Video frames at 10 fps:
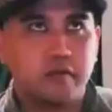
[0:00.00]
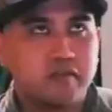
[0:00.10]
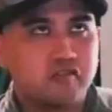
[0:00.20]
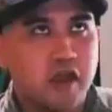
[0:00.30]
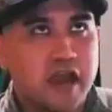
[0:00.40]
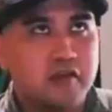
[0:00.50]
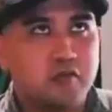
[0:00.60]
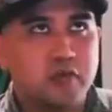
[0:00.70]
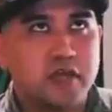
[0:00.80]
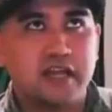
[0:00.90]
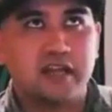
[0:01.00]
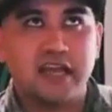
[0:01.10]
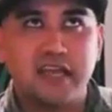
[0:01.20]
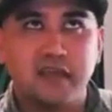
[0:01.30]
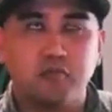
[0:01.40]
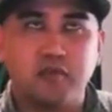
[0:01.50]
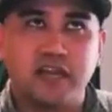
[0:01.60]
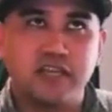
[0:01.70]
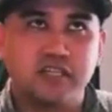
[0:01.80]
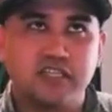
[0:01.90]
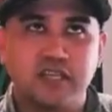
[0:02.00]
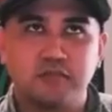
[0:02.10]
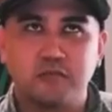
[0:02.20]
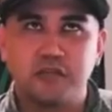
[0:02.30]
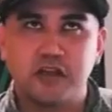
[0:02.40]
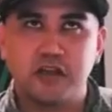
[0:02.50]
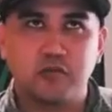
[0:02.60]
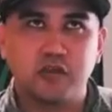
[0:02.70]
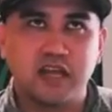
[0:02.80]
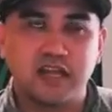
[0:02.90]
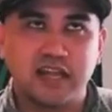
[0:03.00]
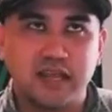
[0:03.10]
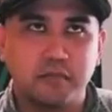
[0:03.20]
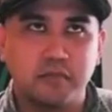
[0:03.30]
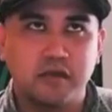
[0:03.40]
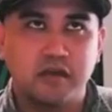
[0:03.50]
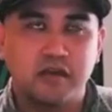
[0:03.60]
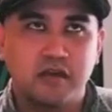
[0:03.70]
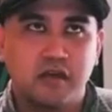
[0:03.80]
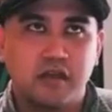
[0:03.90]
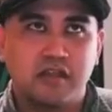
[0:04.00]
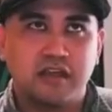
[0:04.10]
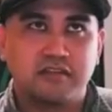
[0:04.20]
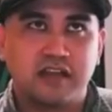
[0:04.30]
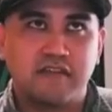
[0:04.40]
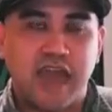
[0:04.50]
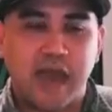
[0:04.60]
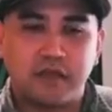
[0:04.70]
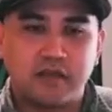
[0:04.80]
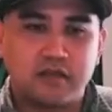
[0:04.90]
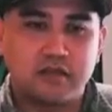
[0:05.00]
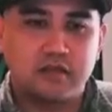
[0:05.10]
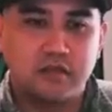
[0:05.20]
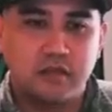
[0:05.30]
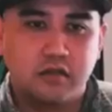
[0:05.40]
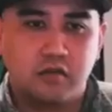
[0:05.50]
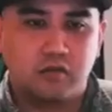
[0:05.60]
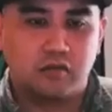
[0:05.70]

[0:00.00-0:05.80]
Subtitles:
try to reclaim relationships, or we try to reclaim things that have happened, or